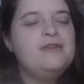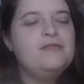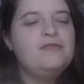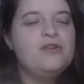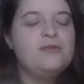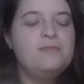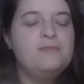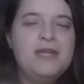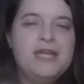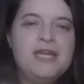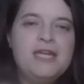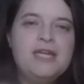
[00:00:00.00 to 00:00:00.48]

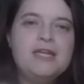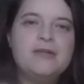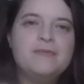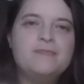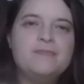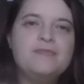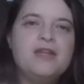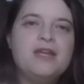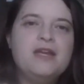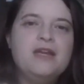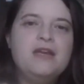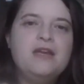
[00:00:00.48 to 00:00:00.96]
For me,
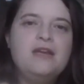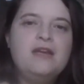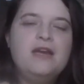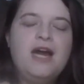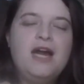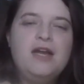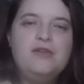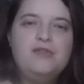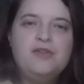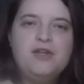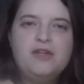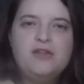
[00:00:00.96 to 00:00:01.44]

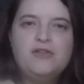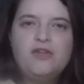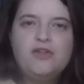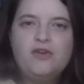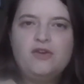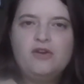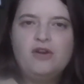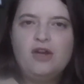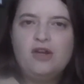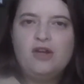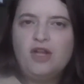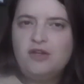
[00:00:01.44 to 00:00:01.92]
I think
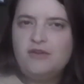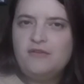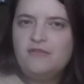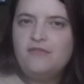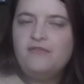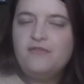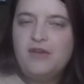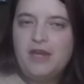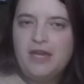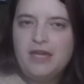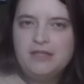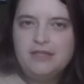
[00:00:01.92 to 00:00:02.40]
there are a lot
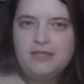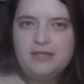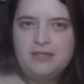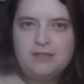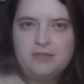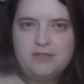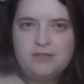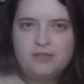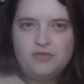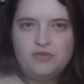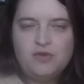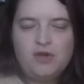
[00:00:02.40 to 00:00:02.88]
of
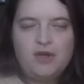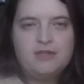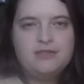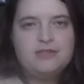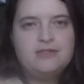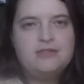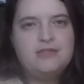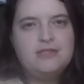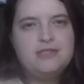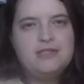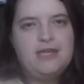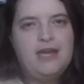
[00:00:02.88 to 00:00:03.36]
failings
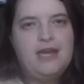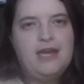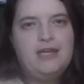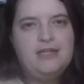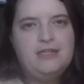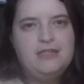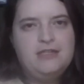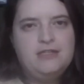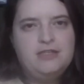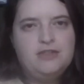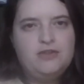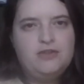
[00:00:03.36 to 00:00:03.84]
across this
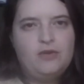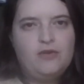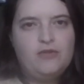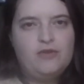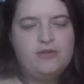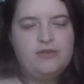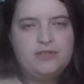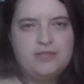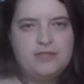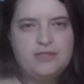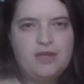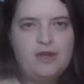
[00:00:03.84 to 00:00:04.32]
island,
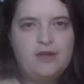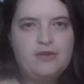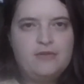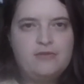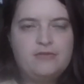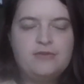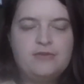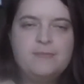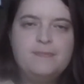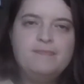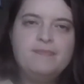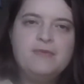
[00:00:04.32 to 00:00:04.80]
north and
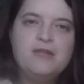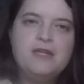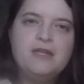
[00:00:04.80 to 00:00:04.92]
south.